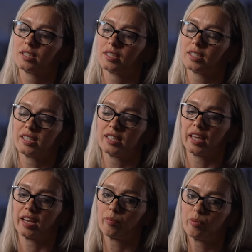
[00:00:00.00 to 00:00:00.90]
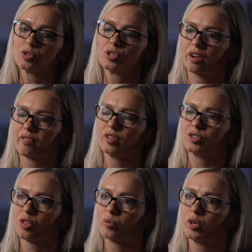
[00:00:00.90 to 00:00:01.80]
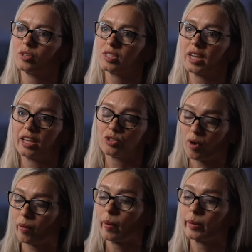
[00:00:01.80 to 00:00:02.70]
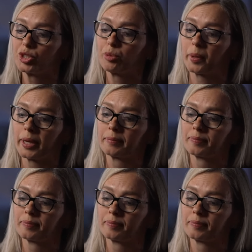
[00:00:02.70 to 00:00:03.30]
to the city, and it puts Sheffield on the world stage right where we should be.